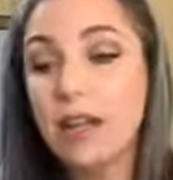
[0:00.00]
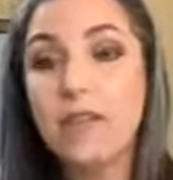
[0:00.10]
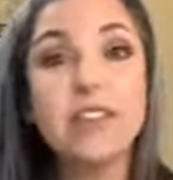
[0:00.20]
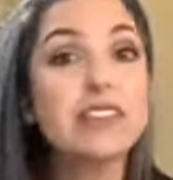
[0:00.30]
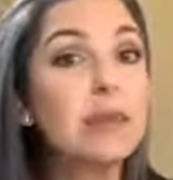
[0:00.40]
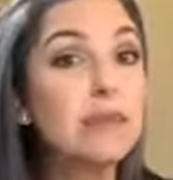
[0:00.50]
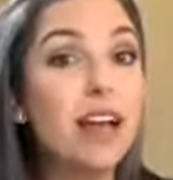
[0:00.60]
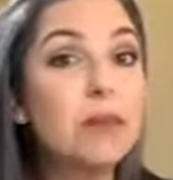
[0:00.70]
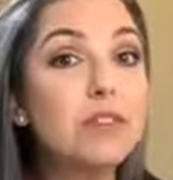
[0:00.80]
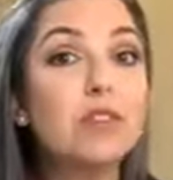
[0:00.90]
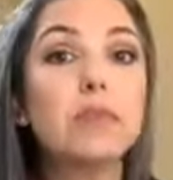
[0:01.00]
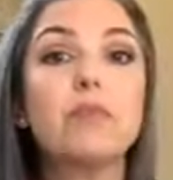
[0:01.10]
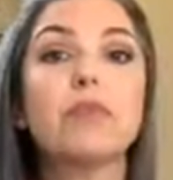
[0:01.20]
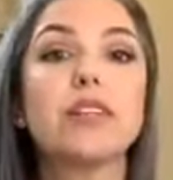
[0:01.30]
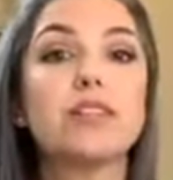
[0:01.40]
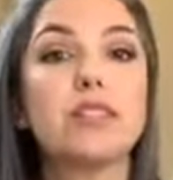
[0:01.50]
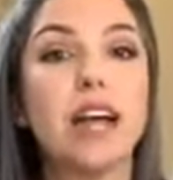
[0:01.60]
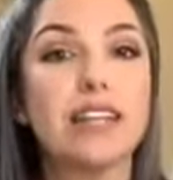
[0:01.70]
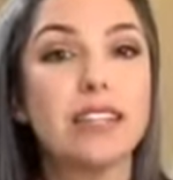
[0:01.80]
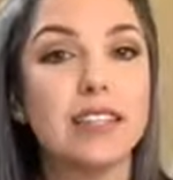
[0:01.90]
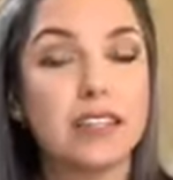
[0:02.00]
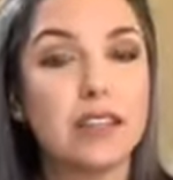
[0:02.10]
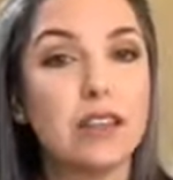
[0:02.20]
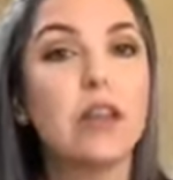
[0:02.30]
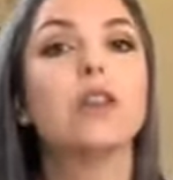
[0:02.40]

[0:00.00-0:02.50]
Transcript: And then sometimes those memories are tied to things that